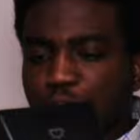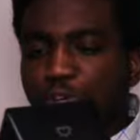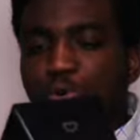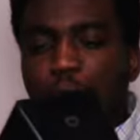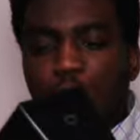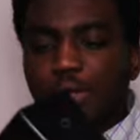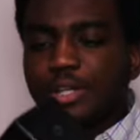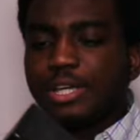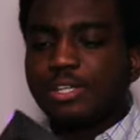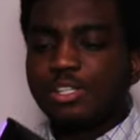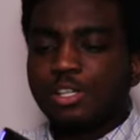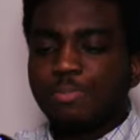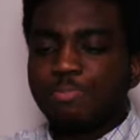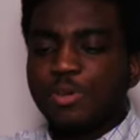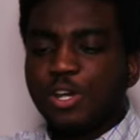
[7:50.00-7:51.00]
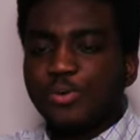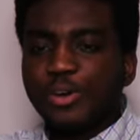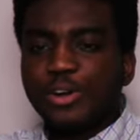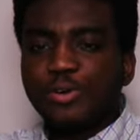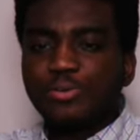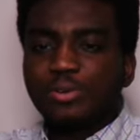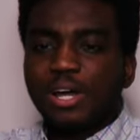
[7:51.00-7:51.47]
Music quality is
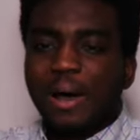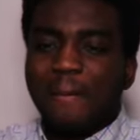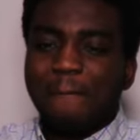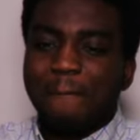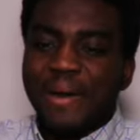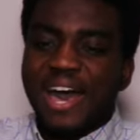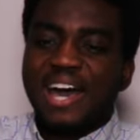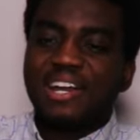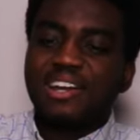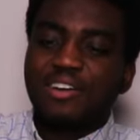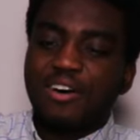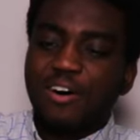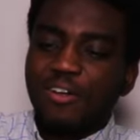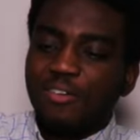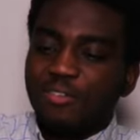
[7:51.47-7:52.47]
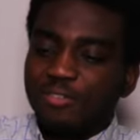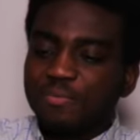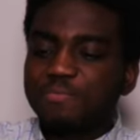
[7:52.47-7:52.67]
superior, not bad at all.